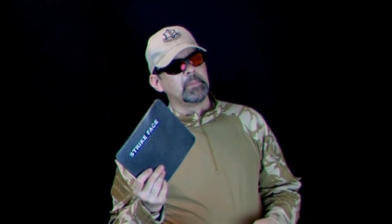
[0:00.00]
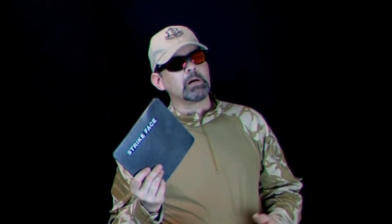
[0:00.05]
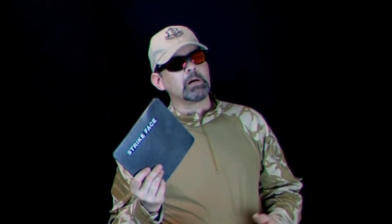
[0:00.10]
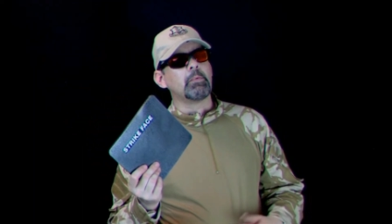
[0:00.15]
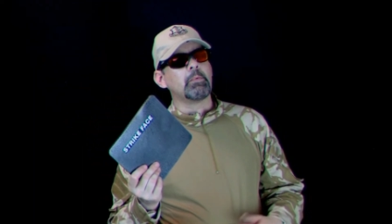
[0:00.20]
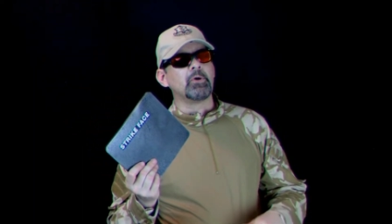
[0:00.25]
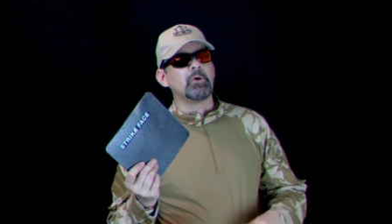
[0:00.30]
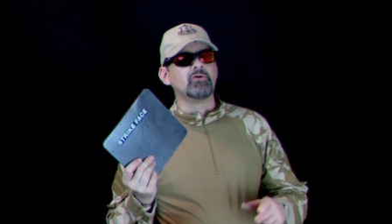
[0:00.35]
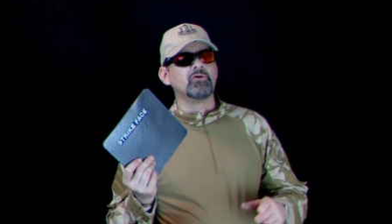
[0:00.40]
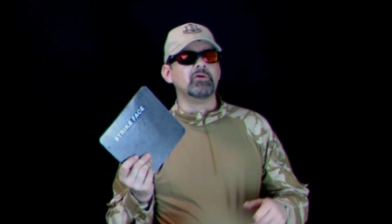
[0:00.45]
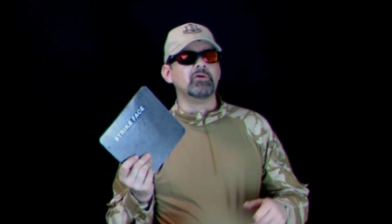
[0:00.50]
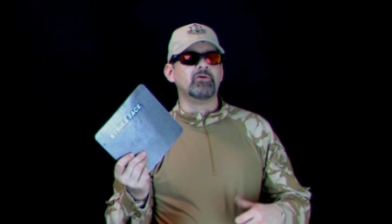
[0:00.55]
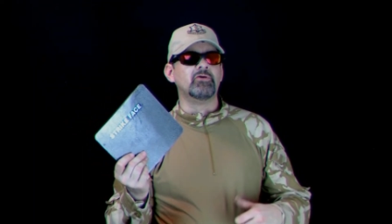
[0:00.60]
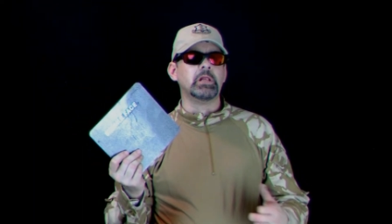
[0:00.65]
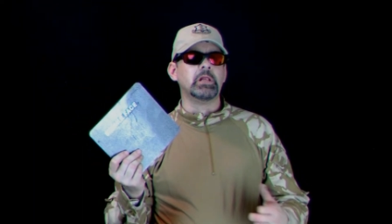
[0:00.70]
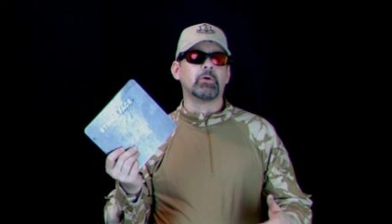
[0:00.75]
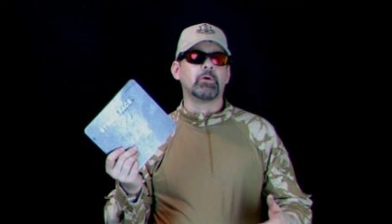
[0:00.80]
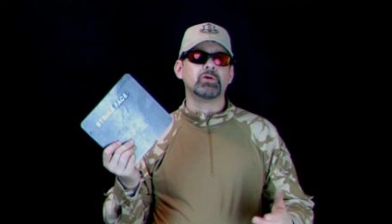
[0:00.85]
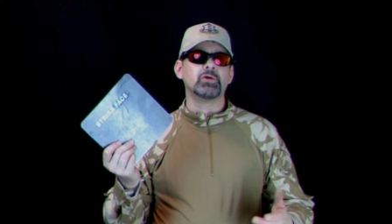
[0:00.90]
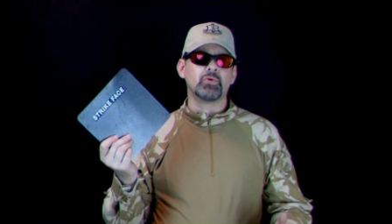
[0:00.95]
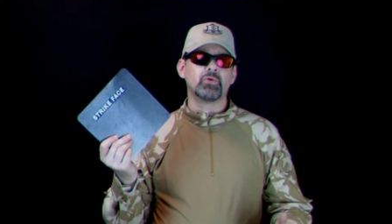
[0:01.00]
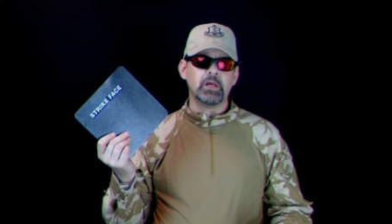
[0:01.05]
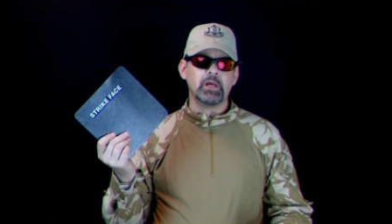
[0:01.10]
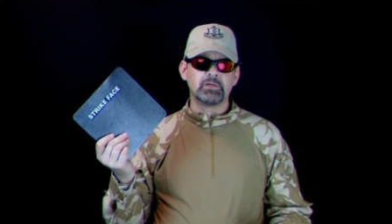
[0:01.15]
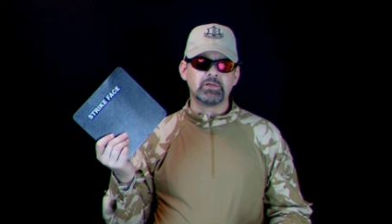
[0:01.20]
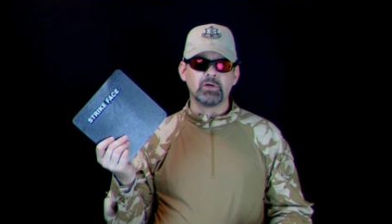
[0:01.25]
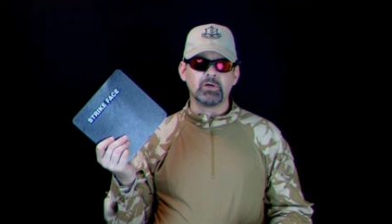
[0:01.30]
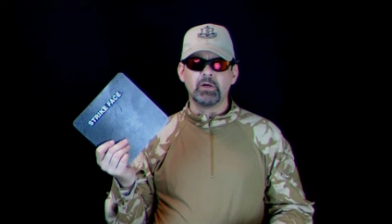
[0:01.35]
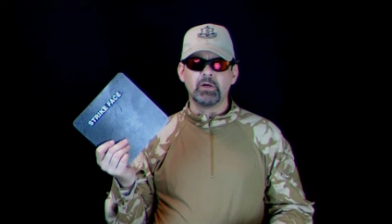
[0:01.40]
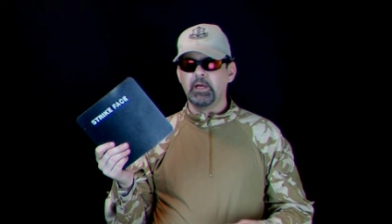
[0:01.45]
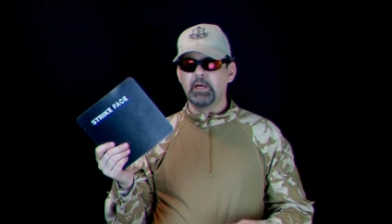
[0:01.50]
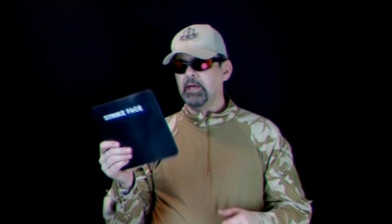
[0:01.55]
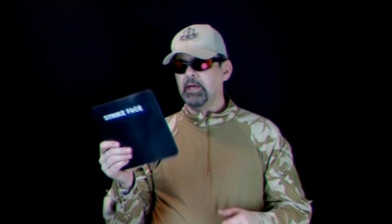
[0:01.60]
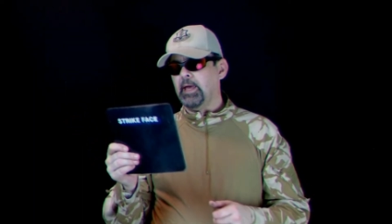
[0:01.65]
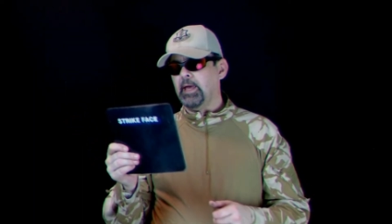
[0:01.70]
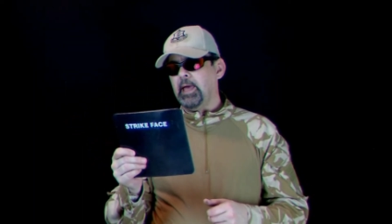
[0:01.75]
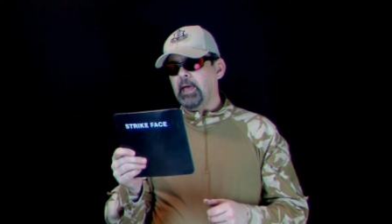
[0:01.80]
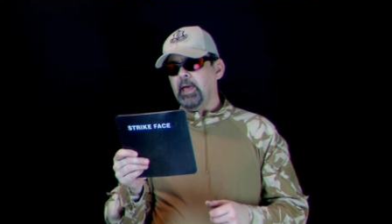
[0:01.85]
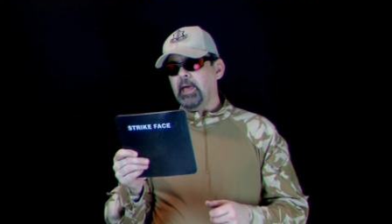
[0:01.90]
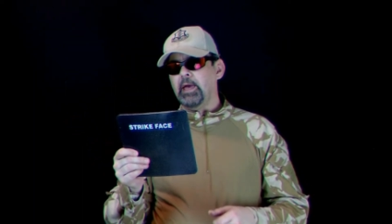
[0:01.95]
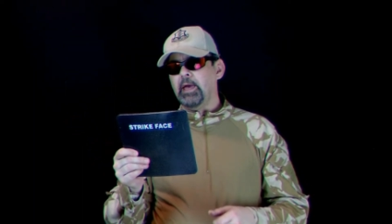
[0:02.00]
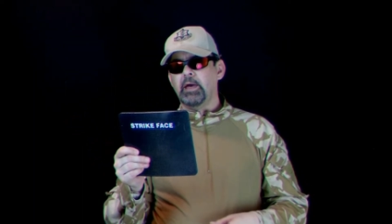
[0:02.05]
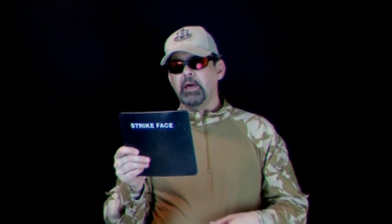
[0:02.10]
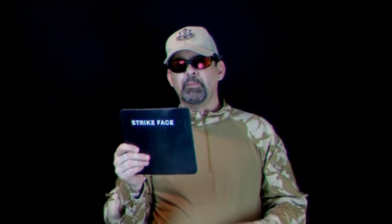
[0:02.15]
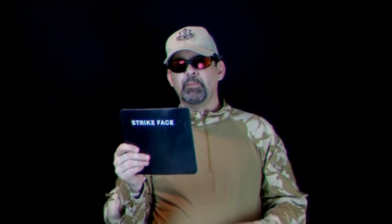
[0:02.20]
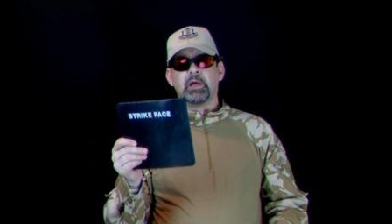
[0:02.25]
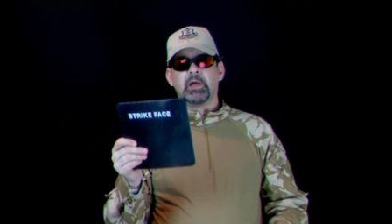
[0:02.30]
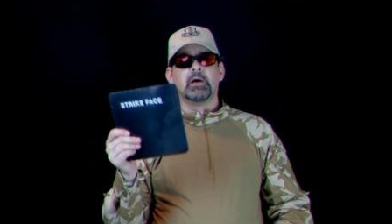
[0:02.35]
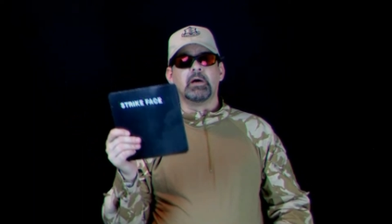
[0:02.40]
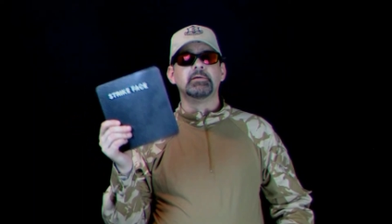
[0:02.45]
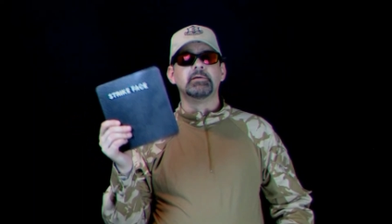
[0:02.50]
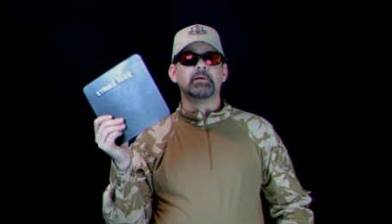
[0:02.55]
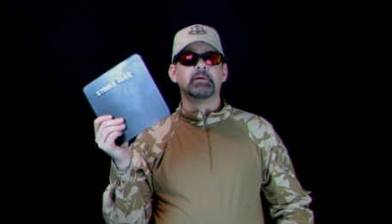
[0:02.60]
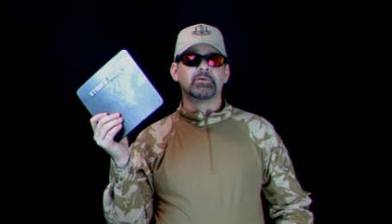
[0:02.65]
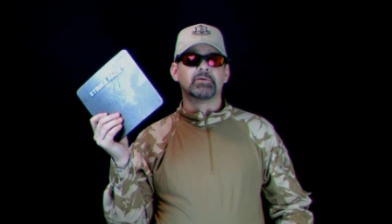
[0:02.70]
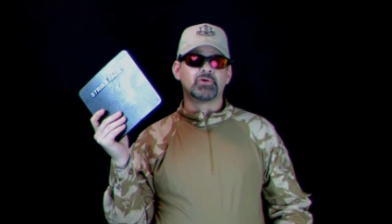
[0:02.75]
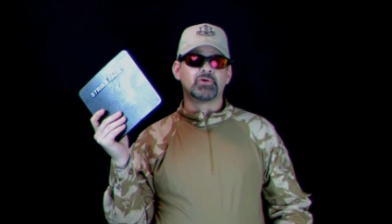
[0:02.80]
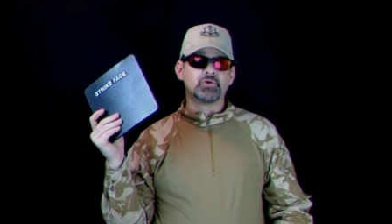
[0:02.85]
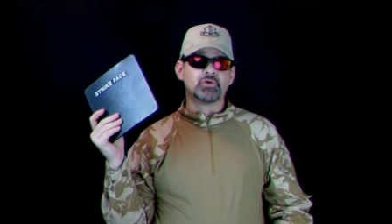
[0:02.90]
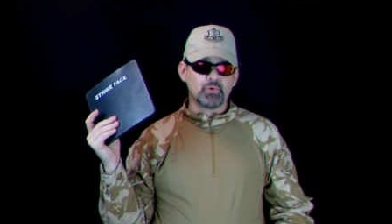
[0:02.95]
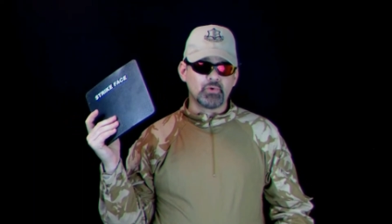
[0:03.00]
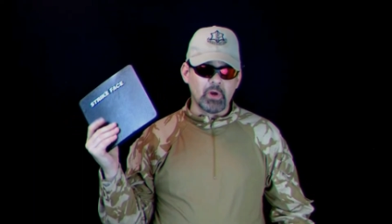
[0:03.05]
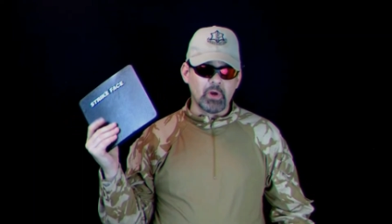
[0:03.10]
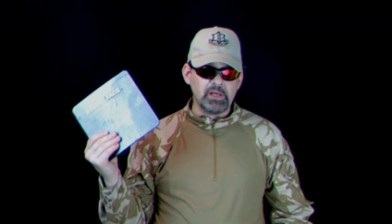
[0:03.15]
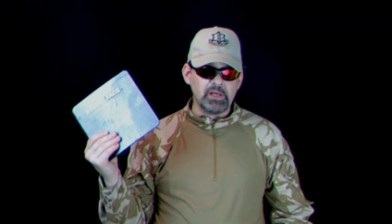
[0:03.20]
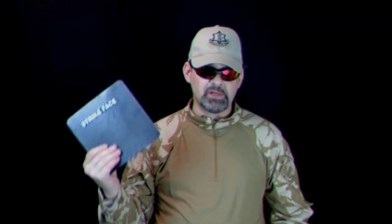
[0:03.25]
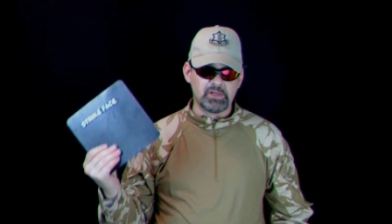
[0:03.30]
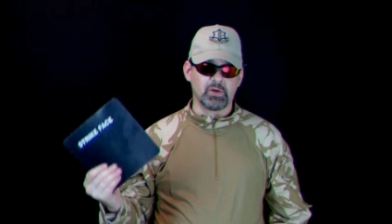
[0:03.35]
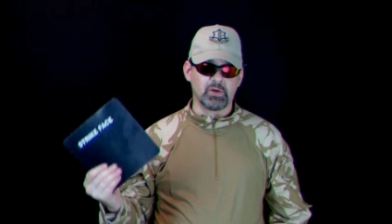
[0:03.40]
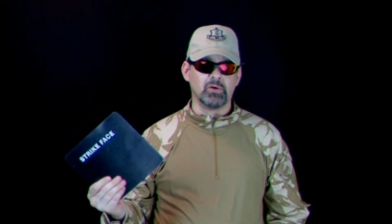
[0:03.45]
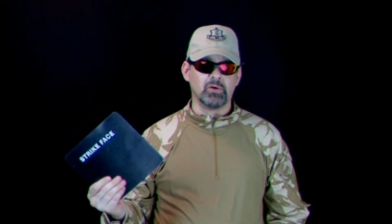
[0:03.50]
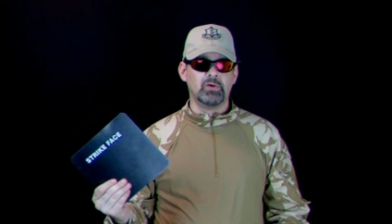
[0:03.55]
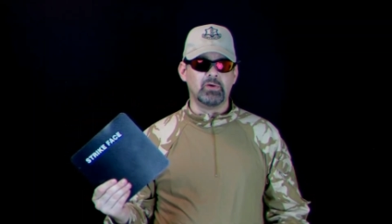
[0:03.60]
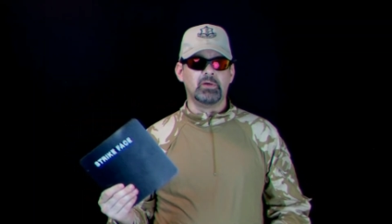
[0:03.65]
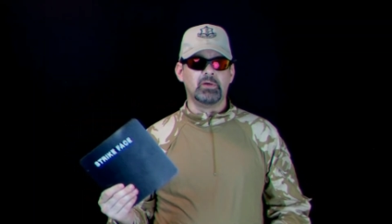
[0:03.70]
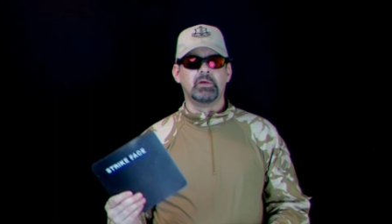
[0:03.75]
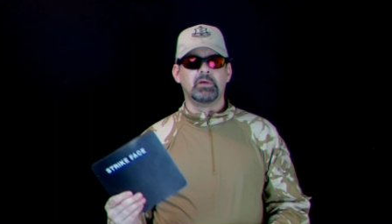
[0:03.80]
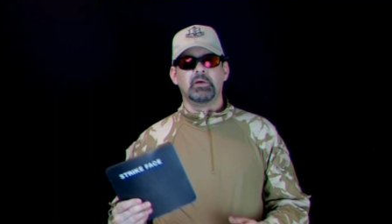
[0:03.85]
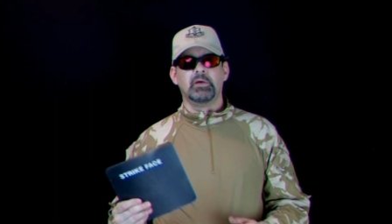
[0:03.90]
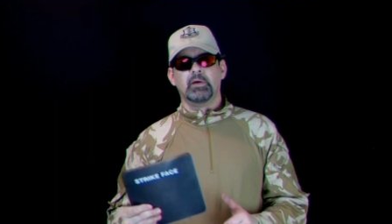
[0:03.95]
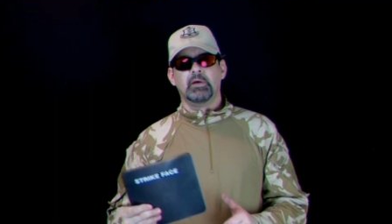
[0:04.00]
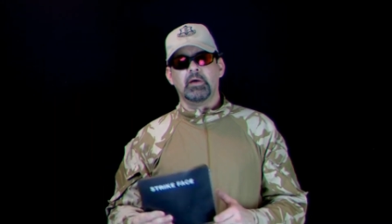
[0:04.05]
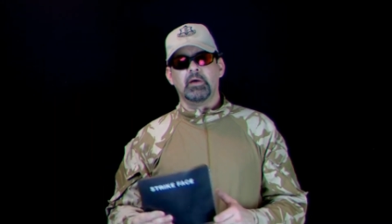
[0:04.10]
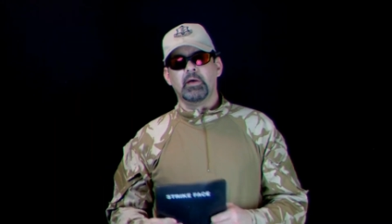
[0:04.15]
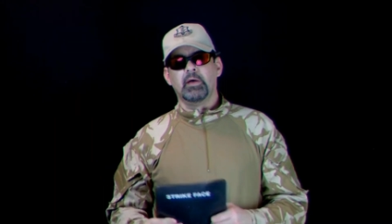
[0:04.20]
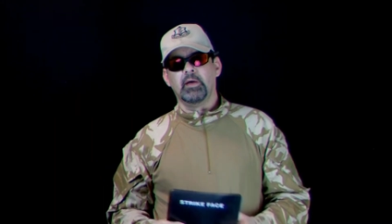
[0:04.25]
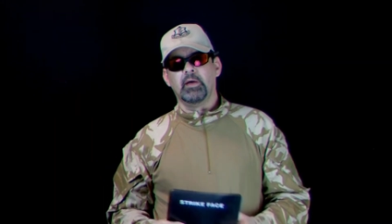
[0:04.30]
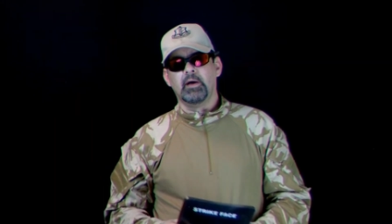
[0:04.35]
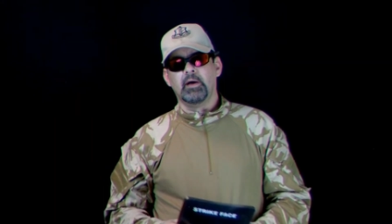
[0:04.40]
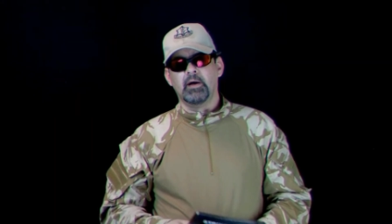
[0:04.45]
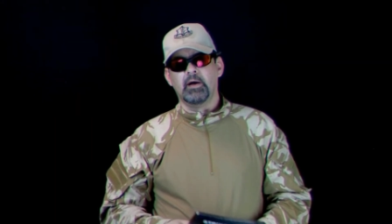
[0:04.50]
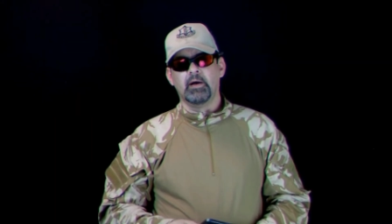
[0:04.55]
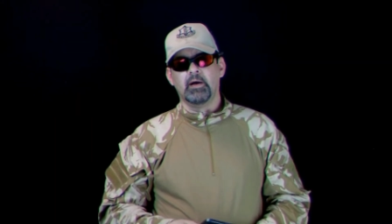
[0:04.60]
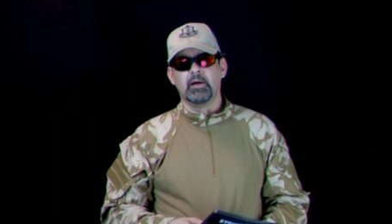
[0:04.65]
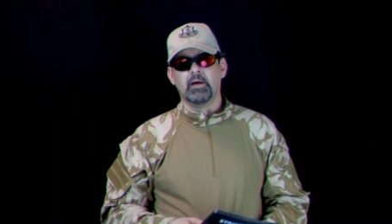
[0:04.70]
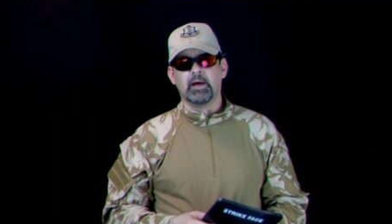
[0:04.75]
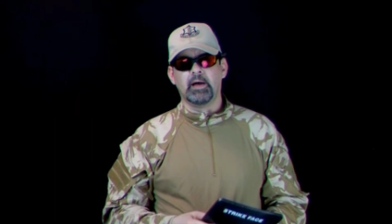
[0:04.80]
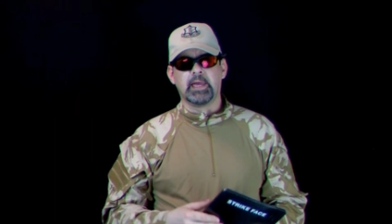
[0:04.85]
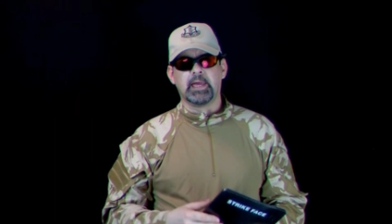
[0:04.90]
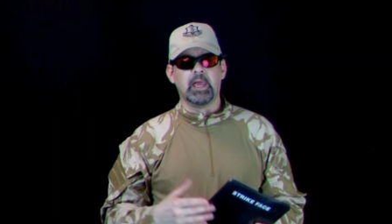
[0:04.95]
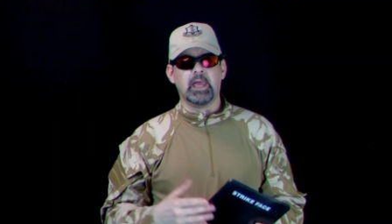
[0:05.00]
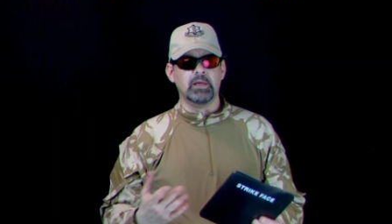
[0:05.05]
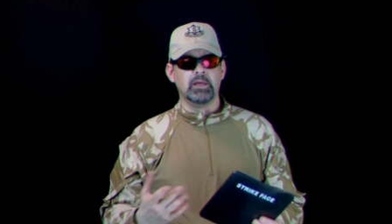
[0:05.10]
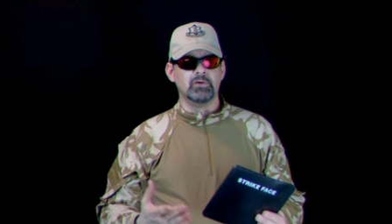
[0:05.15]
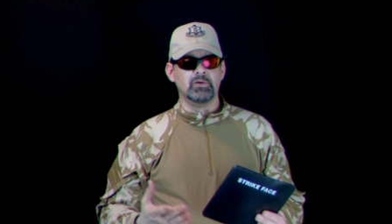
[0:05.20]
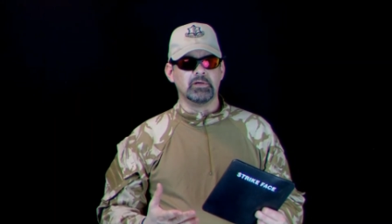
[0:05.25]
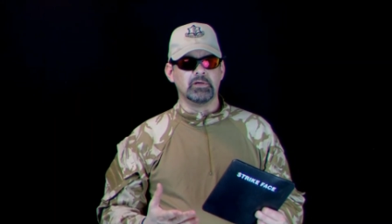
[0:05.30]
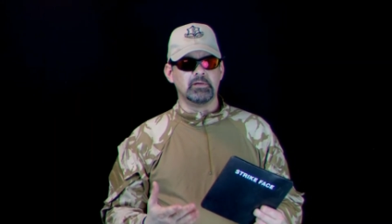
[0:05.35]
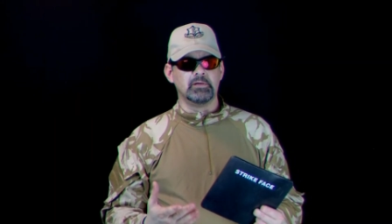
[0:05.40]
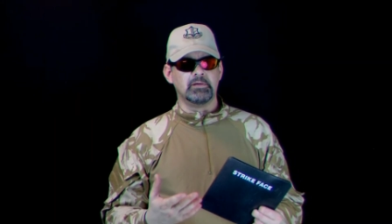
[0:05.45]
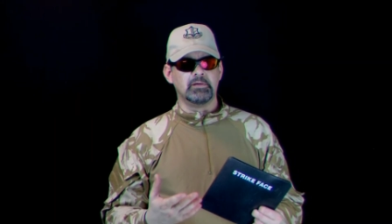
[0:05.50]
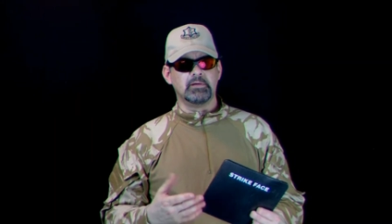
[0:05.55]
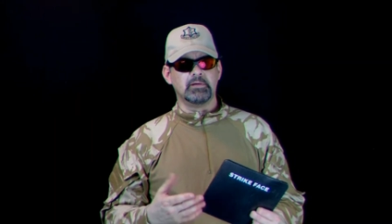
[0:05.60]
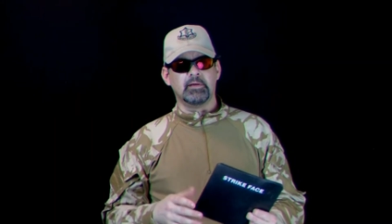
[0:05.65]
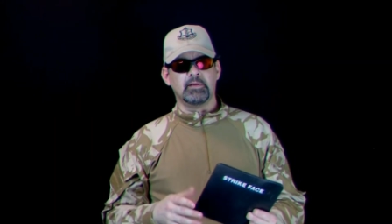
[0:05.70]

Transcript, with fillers: armor piercing incendiary tracer, and because it's tracer, I can't use it.